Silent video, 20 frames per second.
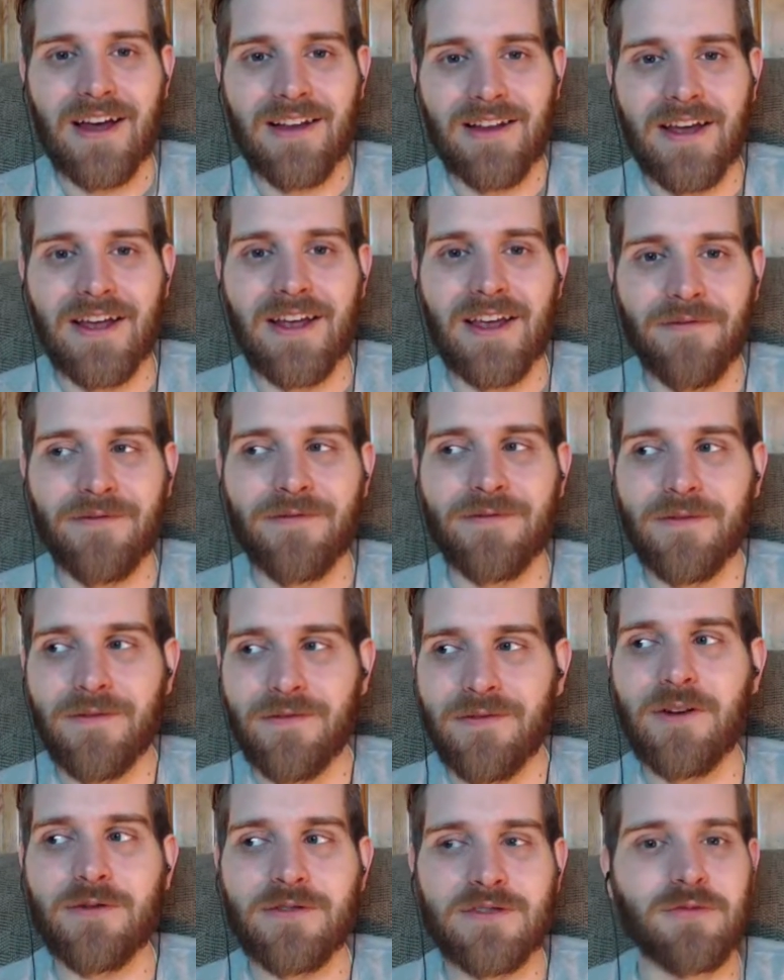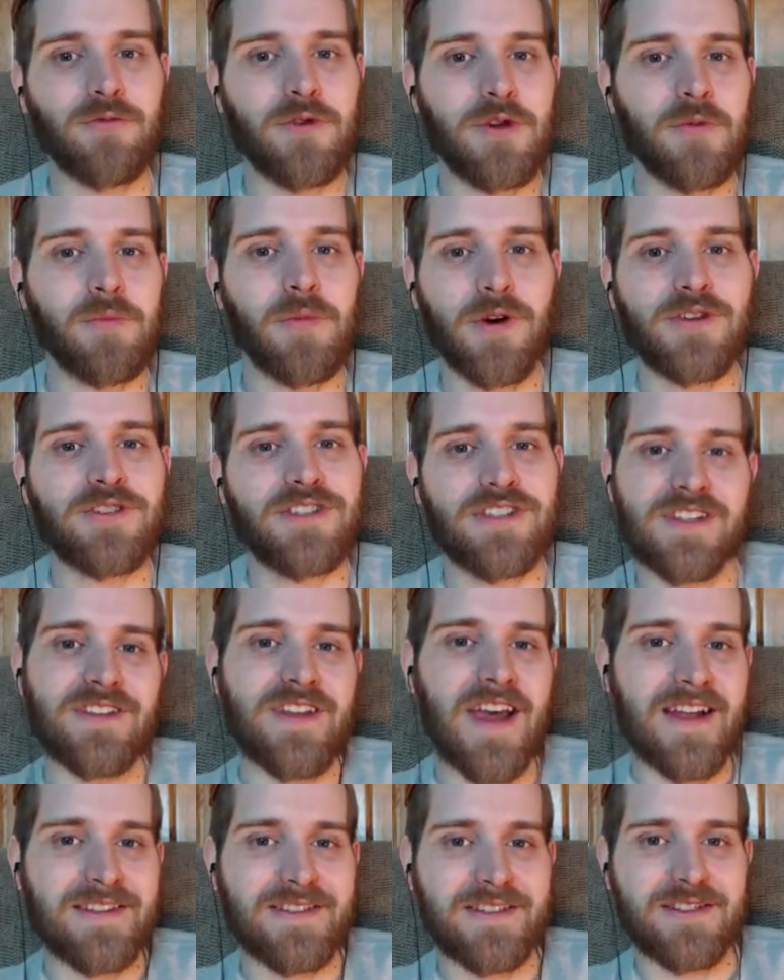Like if, if there was a real person in
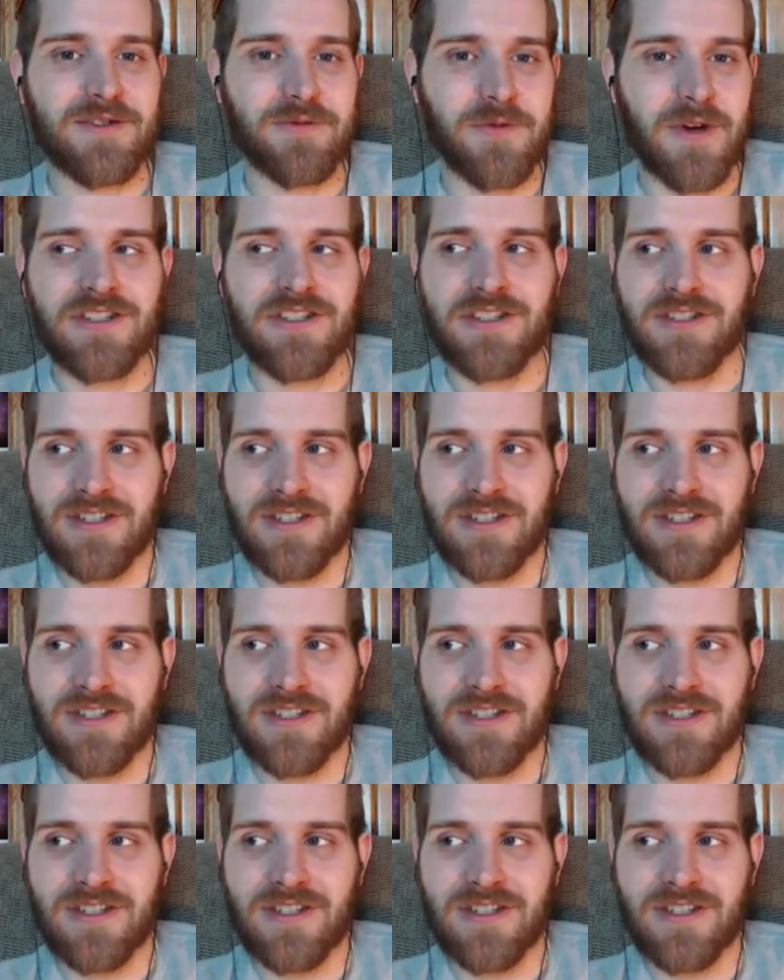that situation,